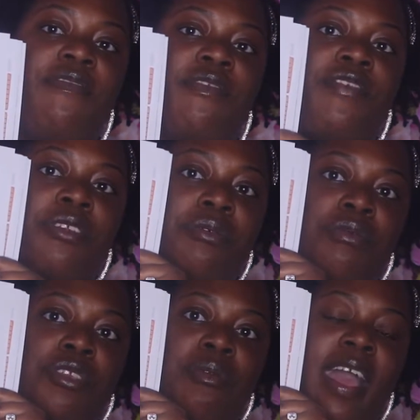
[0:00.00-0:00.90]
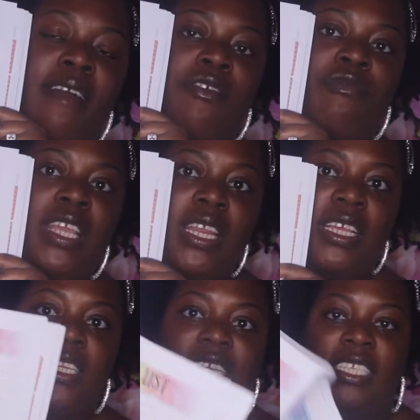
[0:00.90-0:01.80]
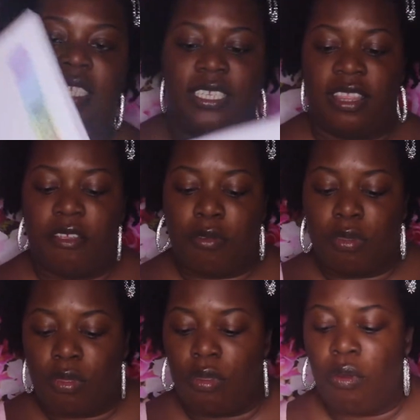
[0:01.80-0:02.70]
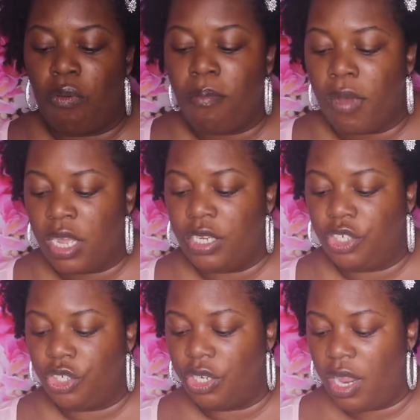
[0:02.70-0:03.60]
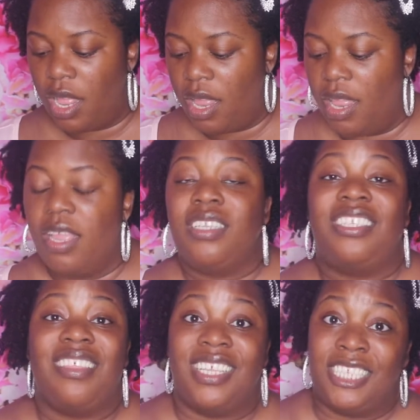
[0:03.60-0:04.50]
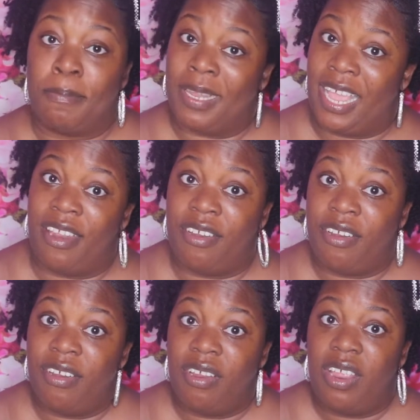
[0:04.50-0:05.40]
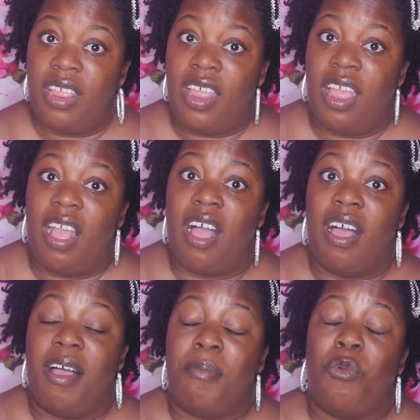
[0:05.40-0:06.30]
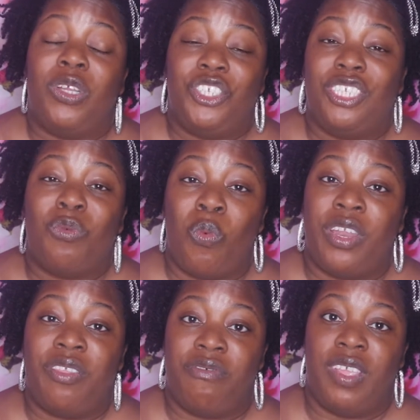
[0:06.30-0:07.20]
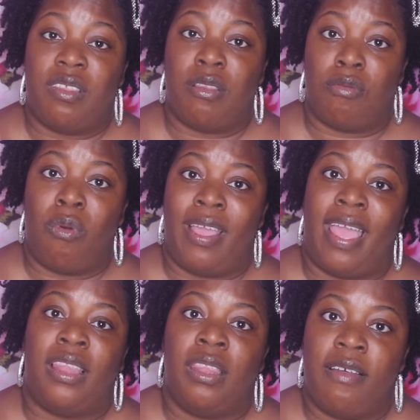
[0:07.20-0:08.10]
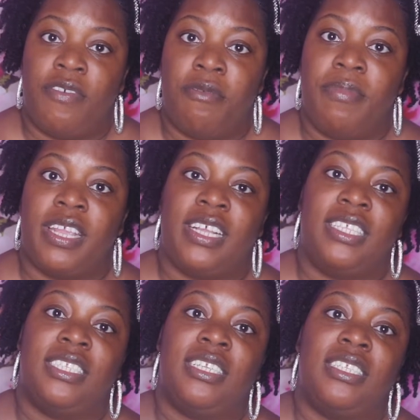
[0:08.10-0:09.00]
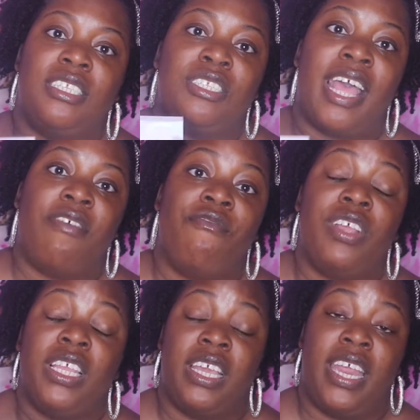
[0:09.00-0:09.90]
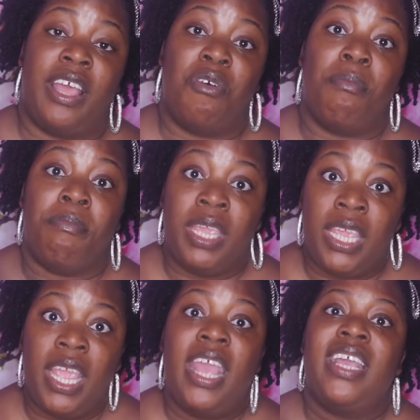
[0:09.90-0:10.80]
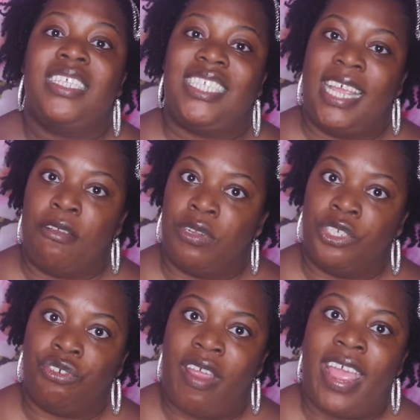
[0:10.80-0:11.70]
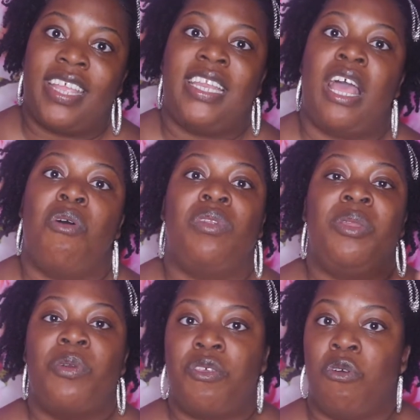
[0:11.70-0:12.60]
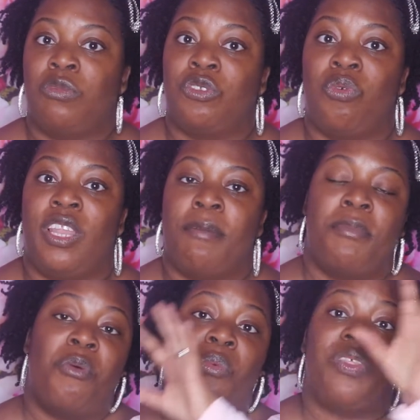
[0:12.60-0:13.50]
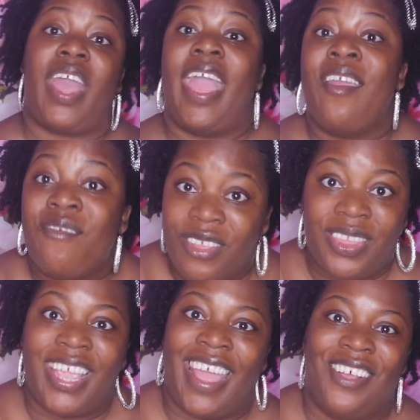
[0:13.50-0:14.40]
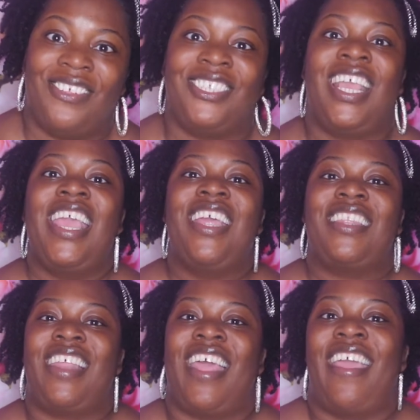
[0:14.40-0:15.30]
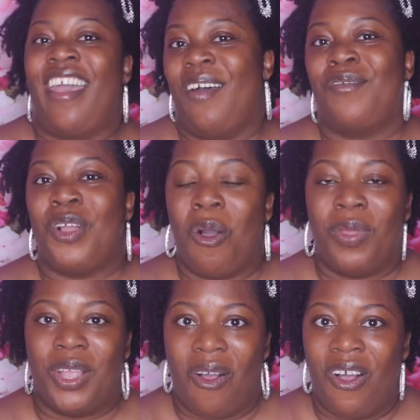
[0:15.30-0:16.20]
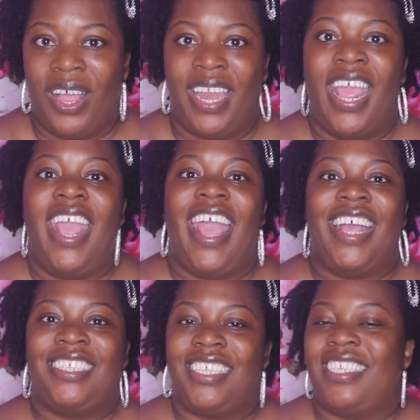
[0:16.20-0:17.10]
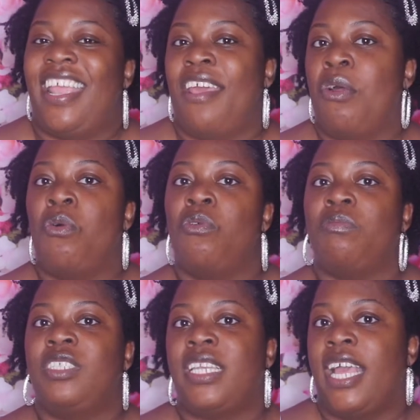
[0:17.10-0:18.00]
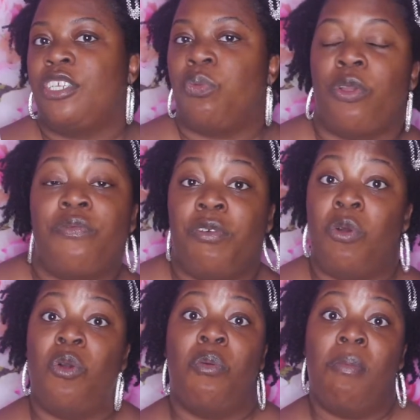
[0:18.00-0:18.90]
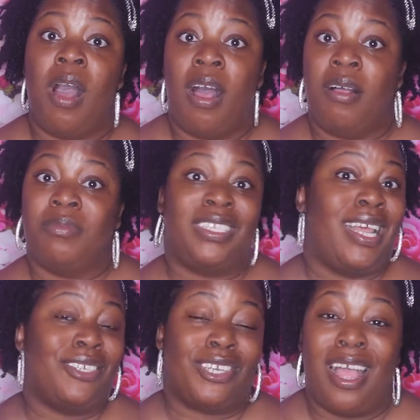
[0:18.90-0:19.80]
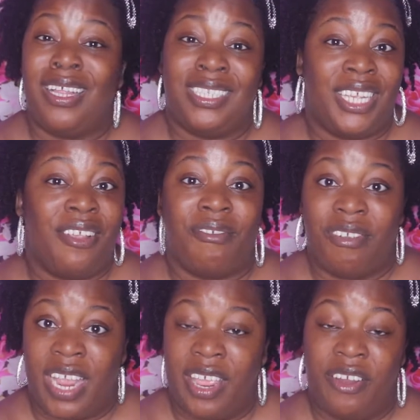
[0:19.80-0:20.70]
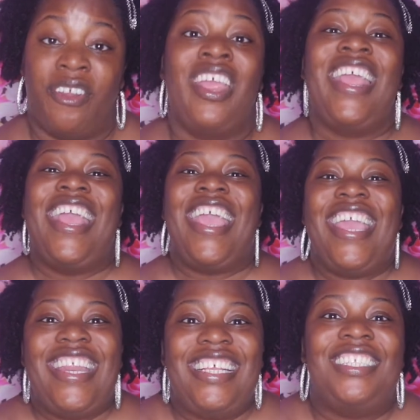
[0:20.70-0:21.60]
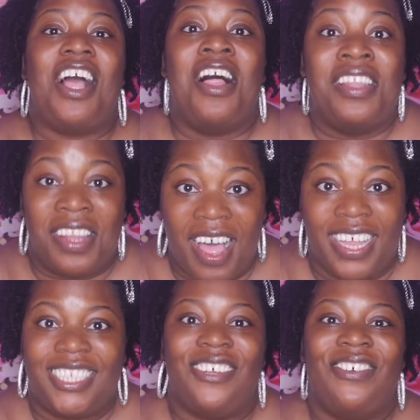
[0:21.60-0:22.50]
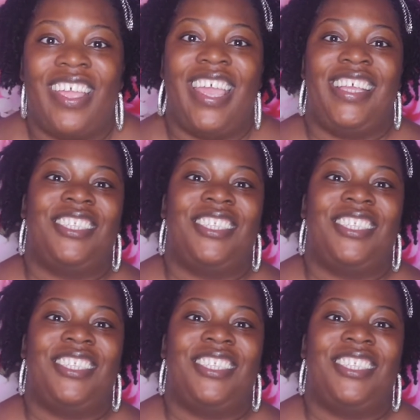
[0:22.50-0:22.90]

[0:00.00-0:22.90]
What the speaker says: reviews, you have a reading list. There's so much to this planner, which is one of the reasons why I love it, because this is really going to help me stay on track, not only with homeschooling, but with everything else that I have going on as a stay-at-home / work-from-home mom / content creator. It is a lot, okay?